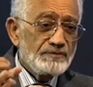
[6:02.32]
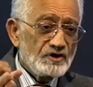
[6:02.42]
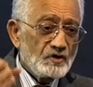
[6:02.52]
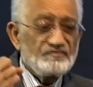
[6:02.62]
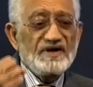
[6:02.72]

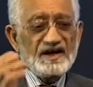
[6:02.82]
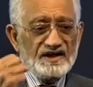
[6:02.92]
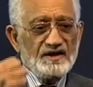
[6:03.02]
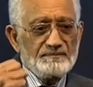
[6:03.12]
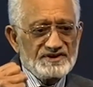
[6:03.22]
of
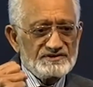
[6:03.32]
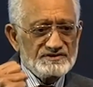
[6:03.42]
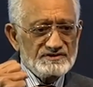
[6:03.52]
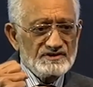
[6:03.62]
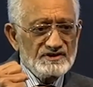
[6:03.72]
academics,
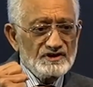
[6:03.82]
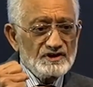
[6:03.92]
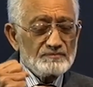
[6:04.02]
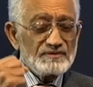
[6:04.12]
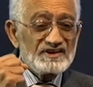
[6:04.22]

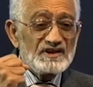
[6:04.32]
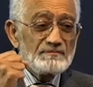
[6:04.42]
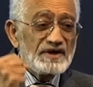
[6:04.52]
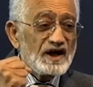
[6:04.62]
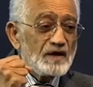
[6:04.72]
but they
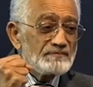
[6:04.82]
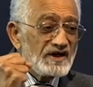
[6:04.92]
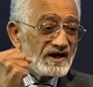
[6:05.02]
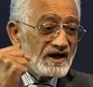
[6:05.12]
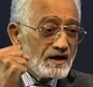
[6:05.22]
become
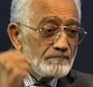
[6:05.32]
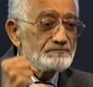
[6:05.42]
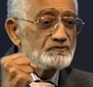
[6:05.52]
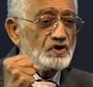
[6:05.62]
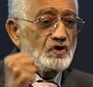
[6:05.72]

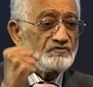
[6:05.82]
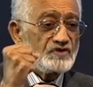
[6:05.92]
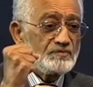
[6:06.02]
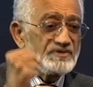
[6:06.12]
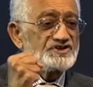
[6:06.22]
hubs of
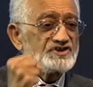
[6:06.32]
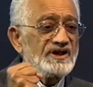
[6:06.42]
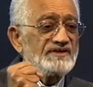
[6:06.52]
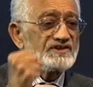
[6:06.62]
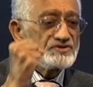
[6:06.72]

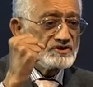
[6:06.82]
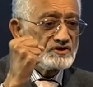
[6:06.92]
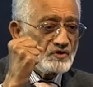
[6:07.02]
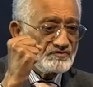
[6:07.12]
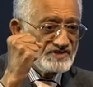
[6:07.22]
commercialization
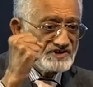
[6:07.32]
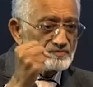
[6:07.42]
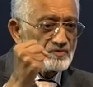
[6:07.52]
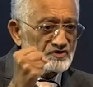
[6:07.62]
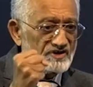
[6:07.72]
of these
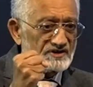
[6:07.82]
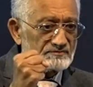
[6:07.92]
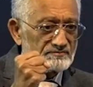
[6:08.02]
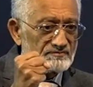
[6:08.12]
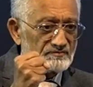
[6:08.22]
products,
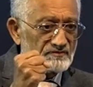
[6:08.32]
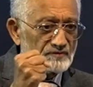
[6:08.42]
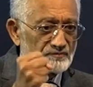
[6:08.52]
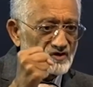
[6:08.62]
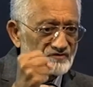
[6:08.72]

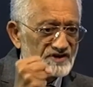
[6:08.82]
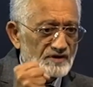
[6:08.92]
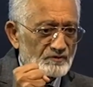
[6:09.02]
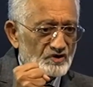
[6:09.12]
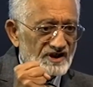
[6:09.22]
of their
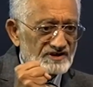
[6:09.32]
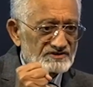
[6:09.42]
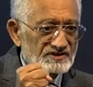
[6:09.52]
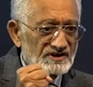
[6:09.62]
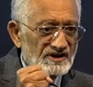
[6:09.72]
products.
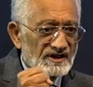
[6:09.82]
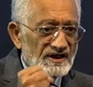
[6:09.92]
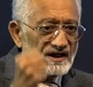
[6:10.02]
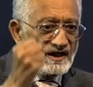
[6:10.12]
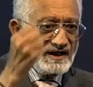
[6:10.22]

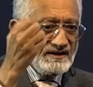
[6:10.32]
And